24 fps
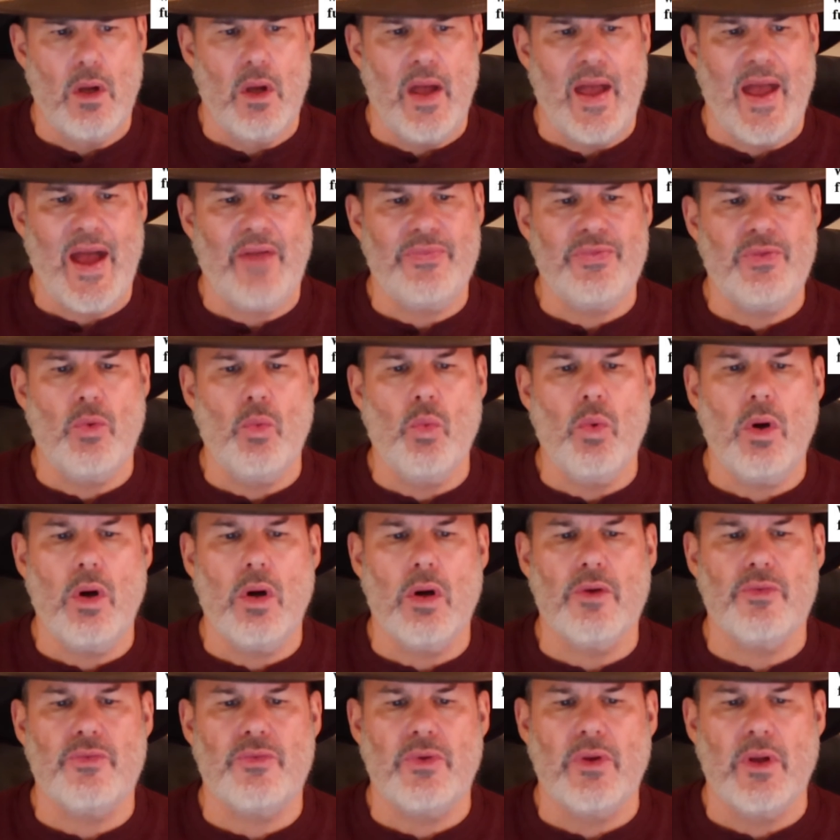At the
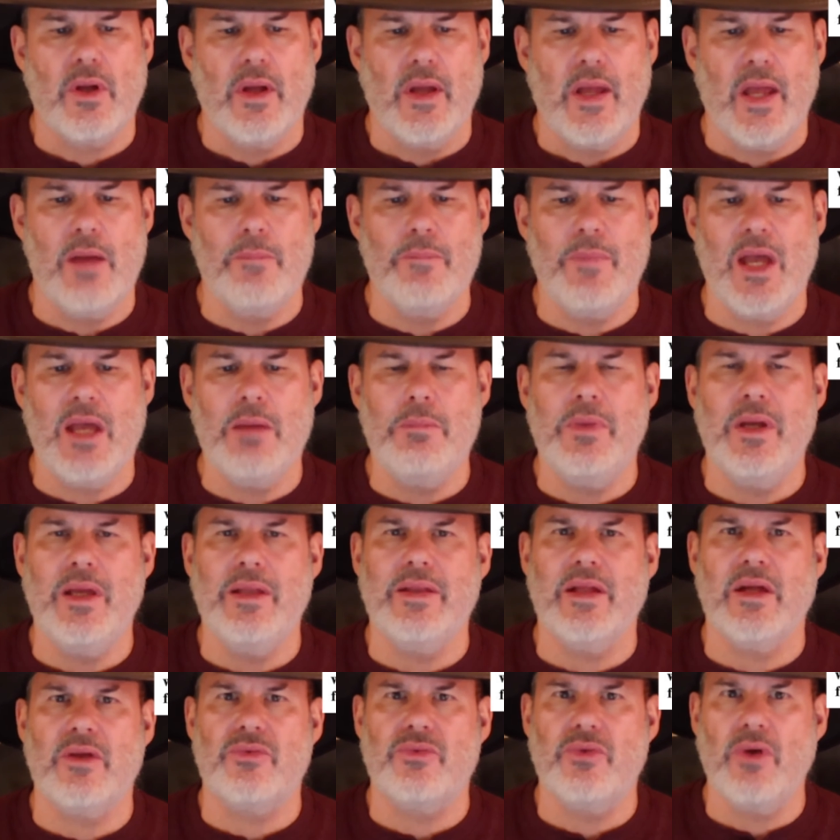worst, it may mean
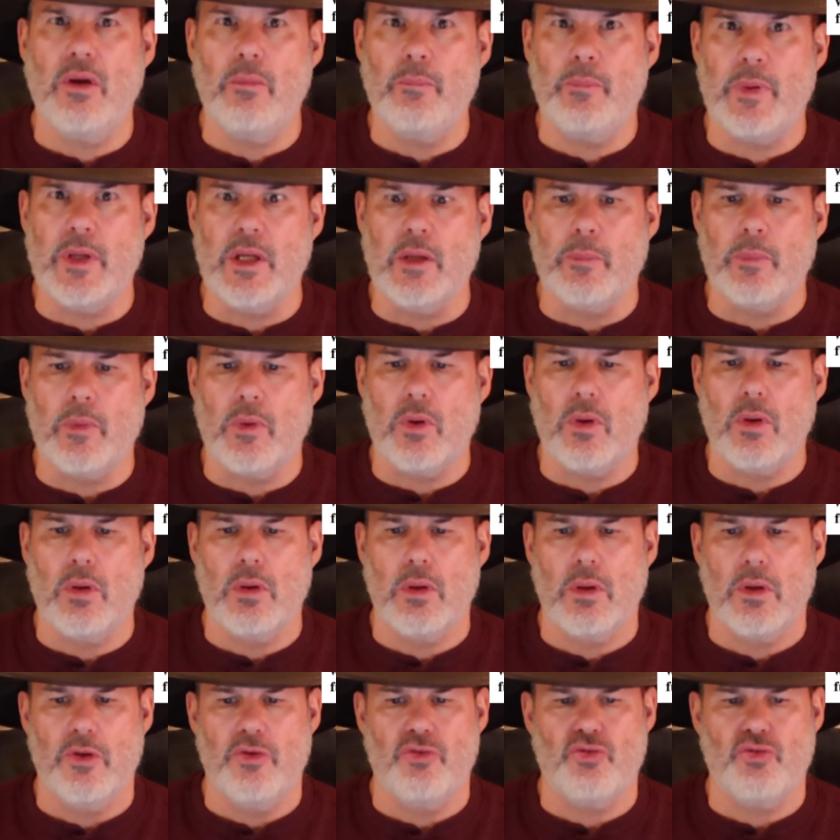that some people,